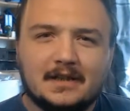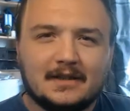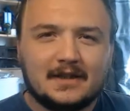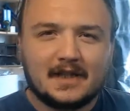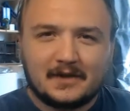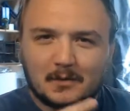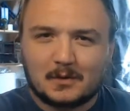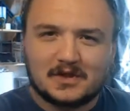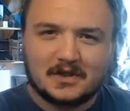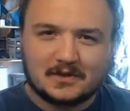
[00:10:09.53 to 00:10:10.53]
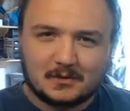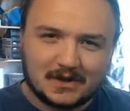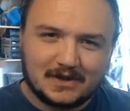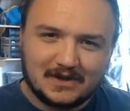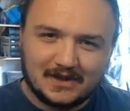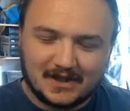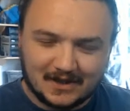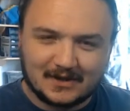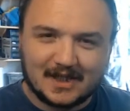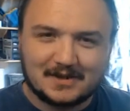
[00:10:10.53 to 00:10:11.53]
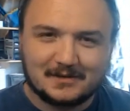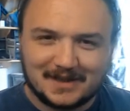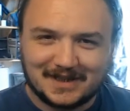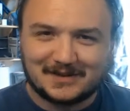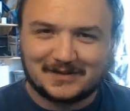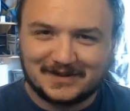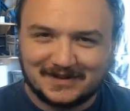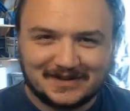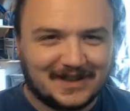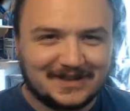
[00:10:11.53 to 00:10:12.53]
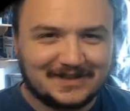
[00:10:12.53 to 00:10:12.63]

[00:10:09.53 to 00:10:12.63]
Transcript: Thank you for watching this one, and I'll catch you in the next one. Ta-ra.